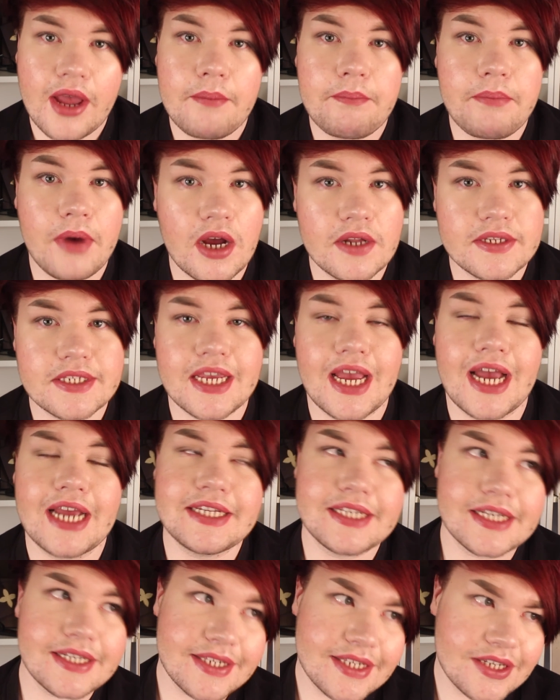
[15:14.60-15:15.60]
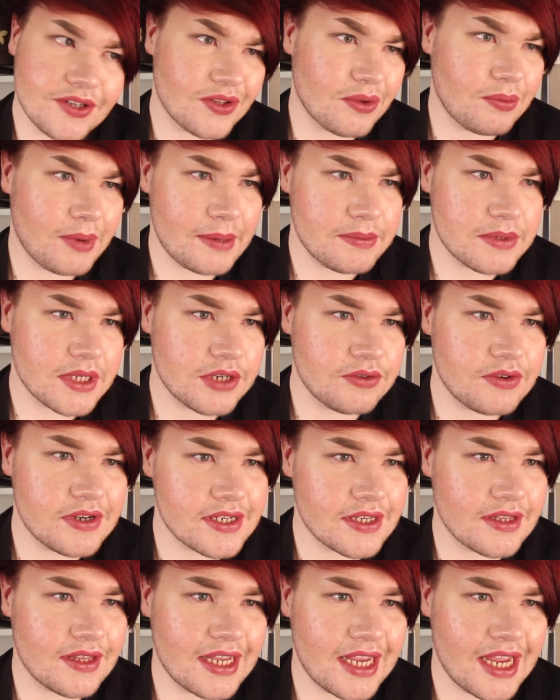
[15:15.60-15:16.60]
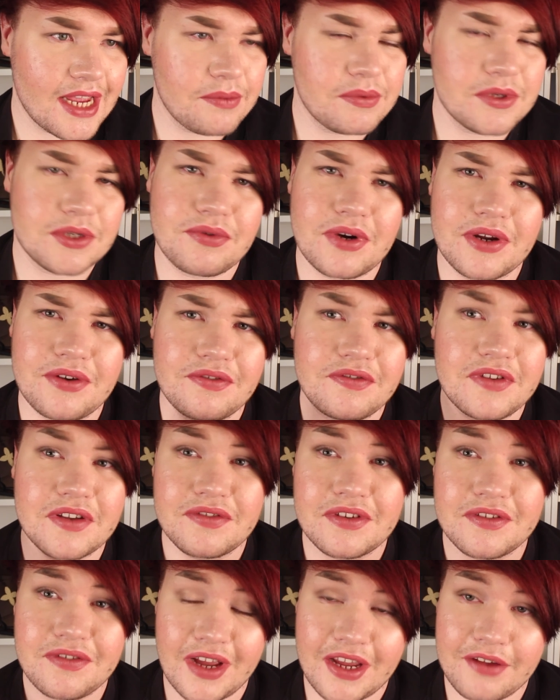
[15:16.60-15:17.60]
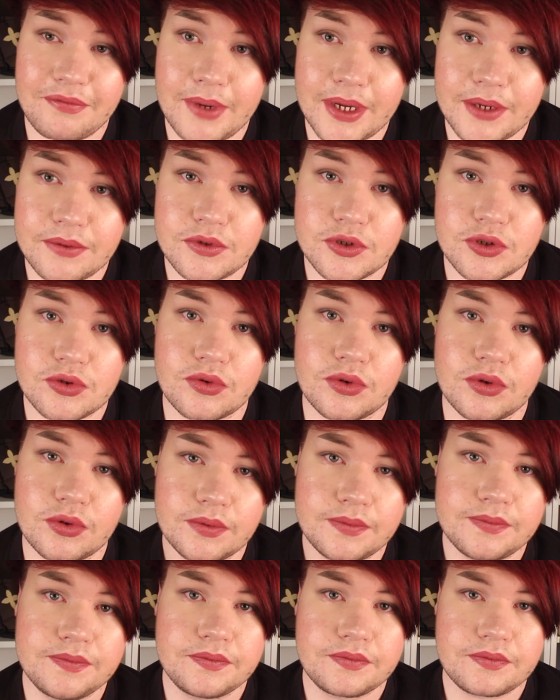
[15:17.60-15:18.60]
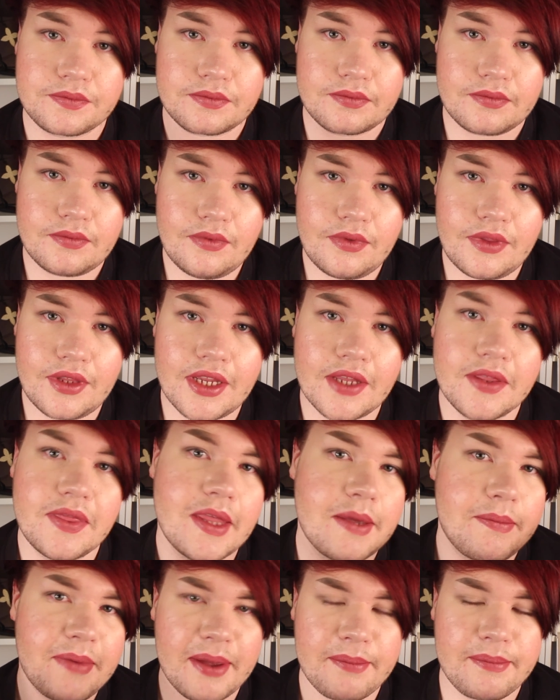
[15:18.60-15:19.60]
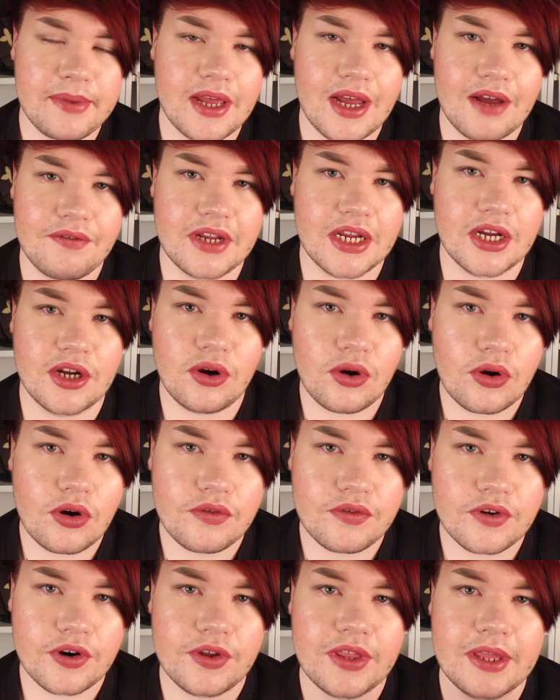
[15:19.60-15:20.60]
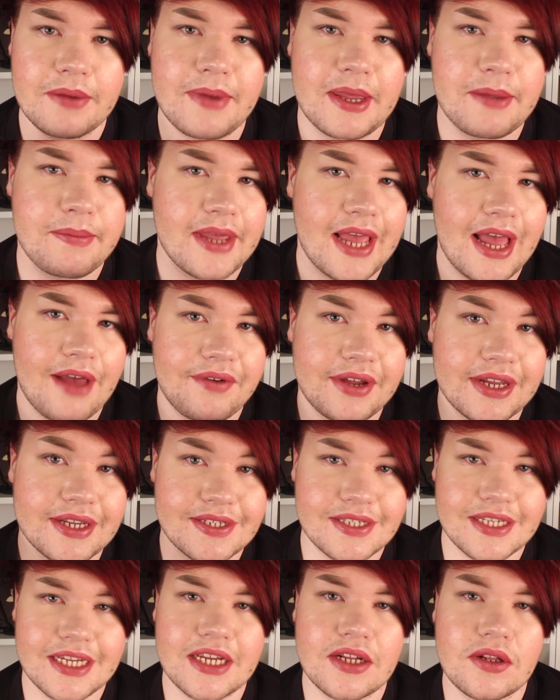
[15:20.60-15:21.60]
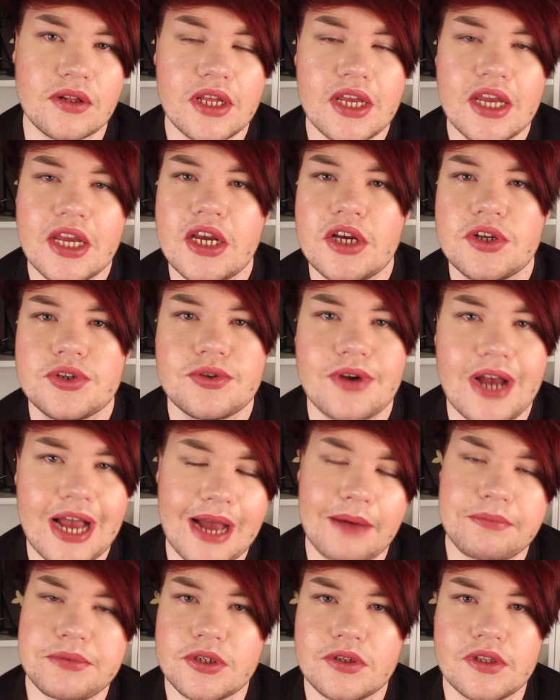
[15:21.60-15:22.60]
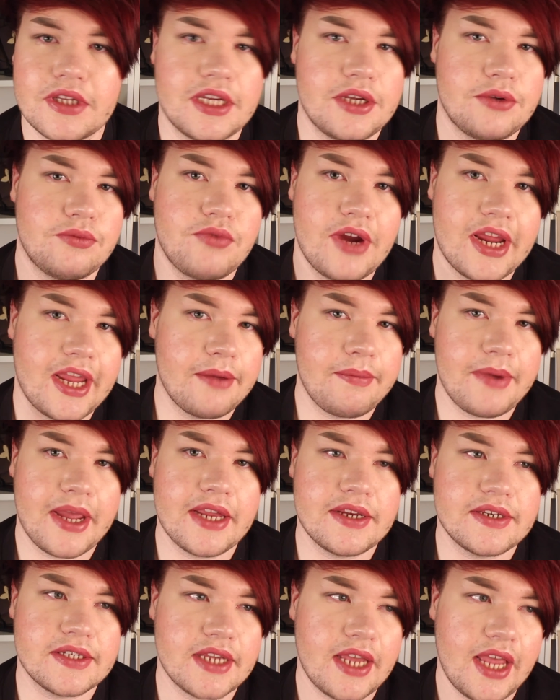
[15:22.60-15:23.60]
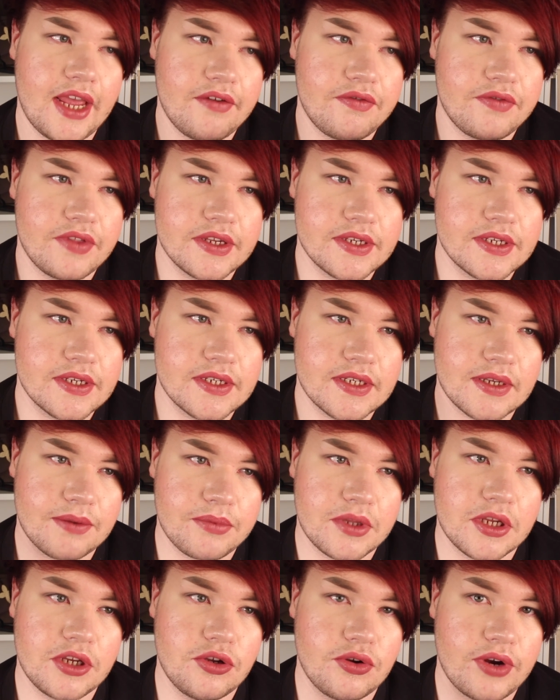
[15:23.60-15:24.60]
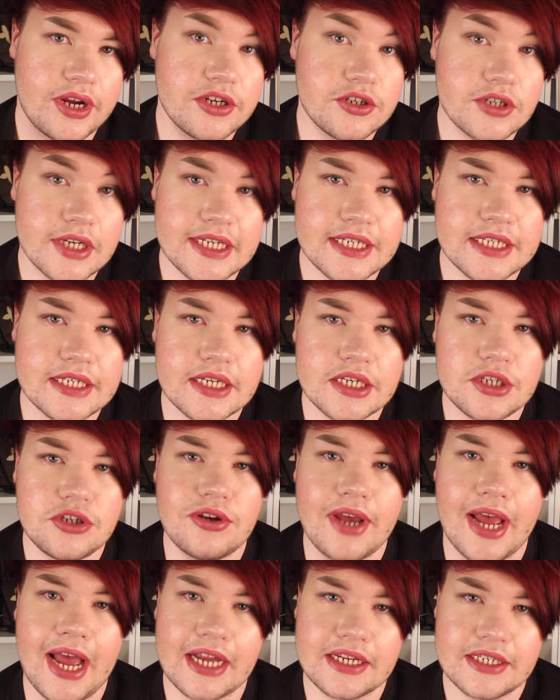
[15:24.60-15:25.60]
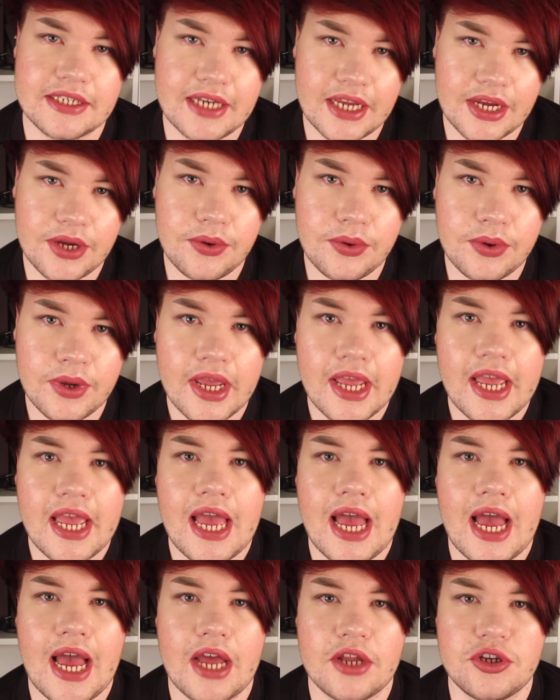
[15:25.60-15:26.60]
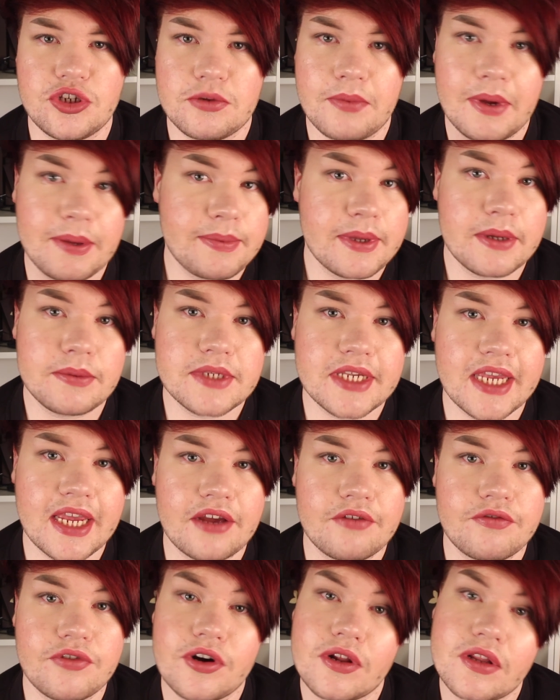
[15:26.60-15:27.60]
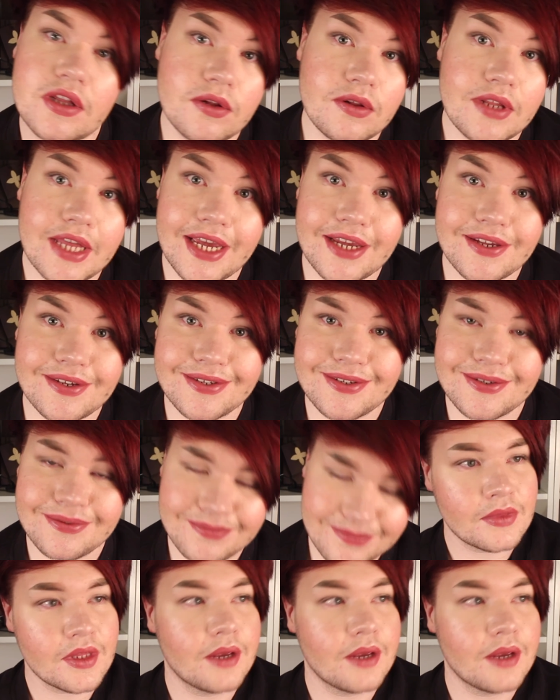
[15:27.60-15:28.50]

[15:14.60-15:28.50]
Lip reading: But I did see on the website recently it was around £55, so they might be having an offer, they might be having a sale, so absolutely recommend, if this is something you're interested in, you act now and you might be able to get it for a little less.